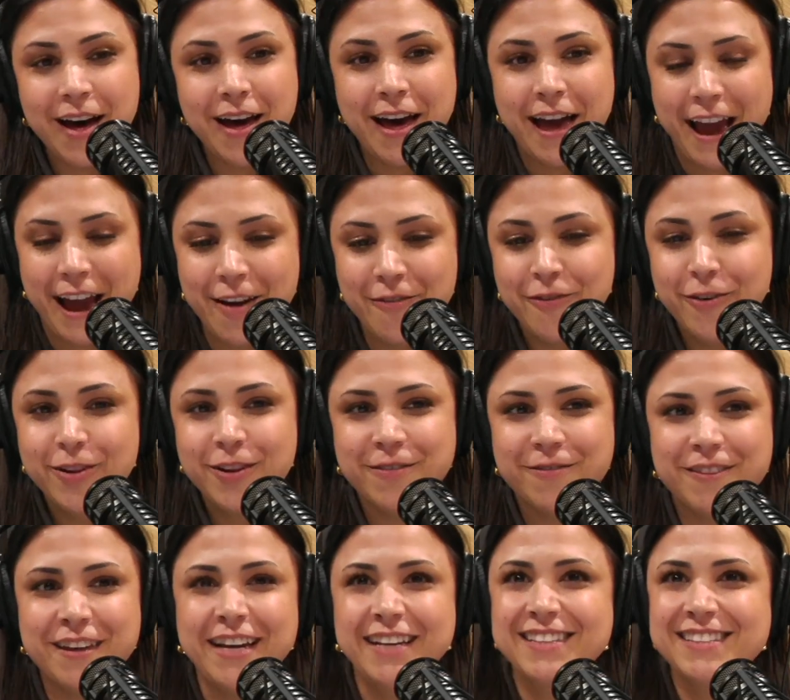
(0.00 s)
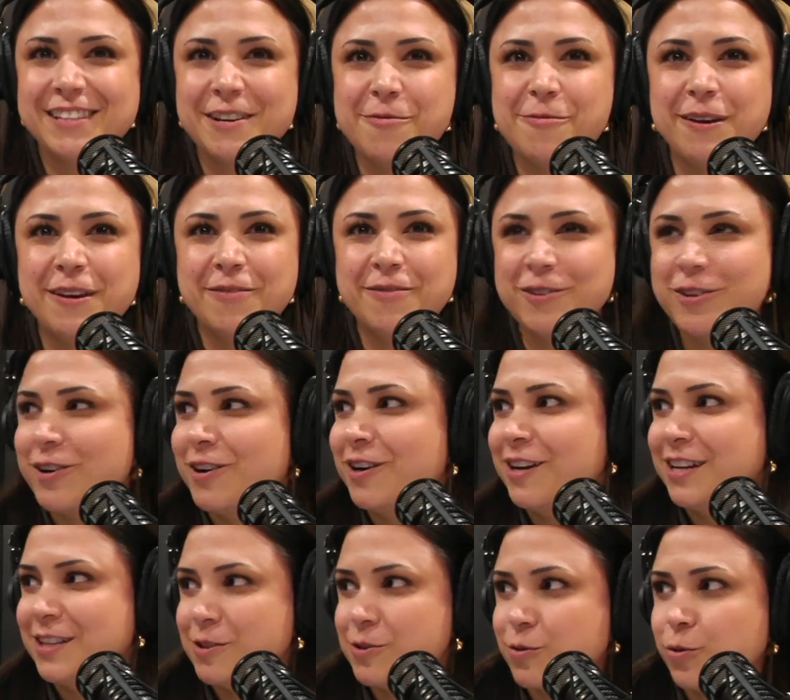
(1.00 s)
a handful of things that we've learned
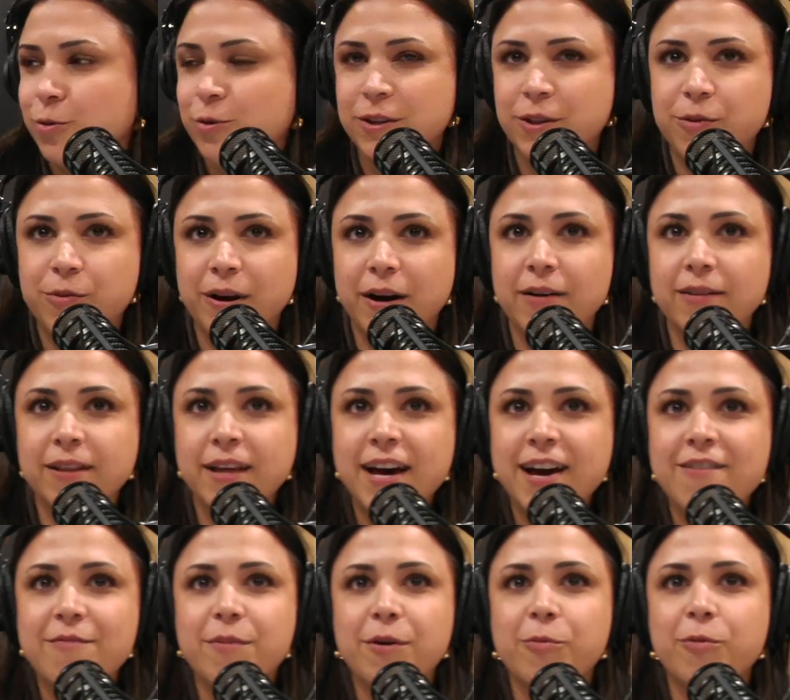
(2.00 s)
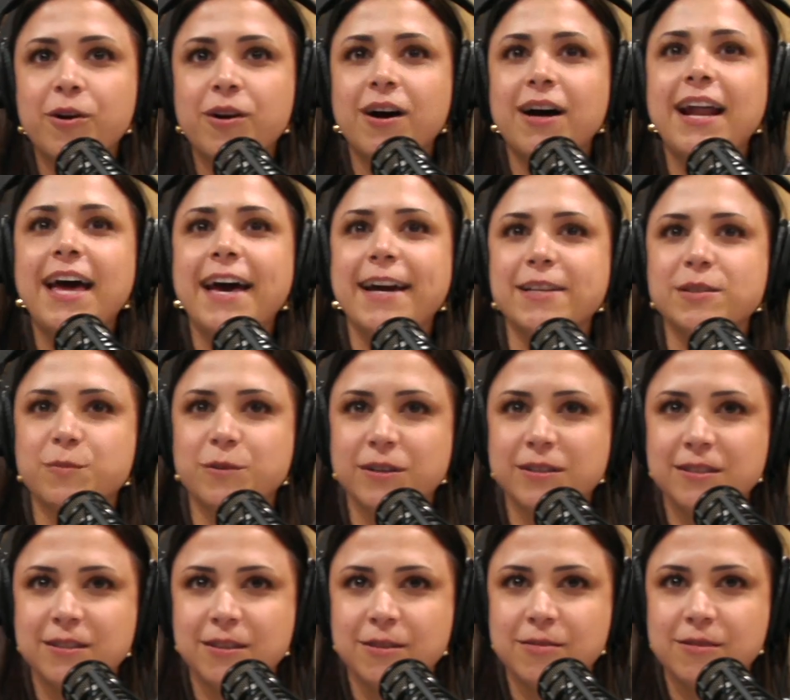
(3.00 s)
in school and throughout life, but we're not
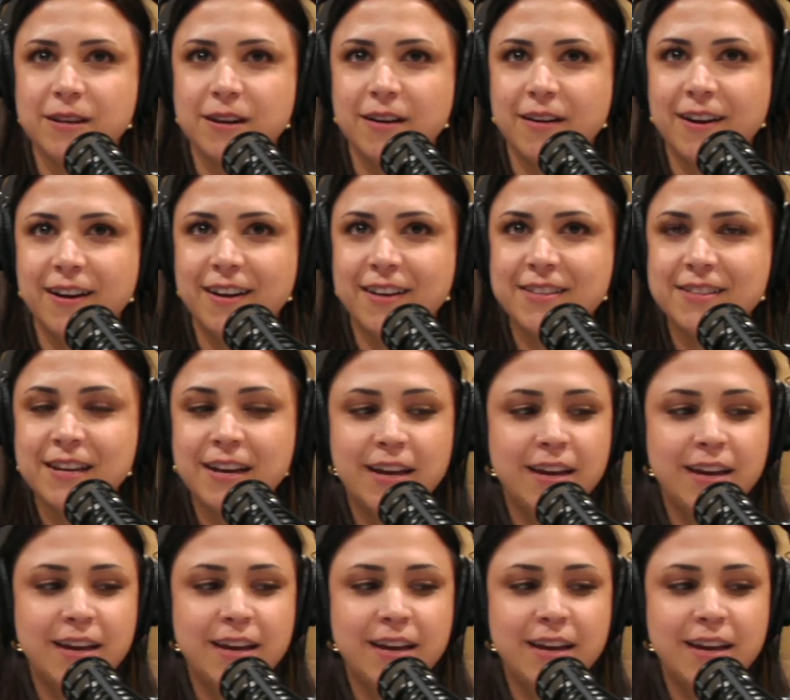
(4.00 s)
experts in those areas.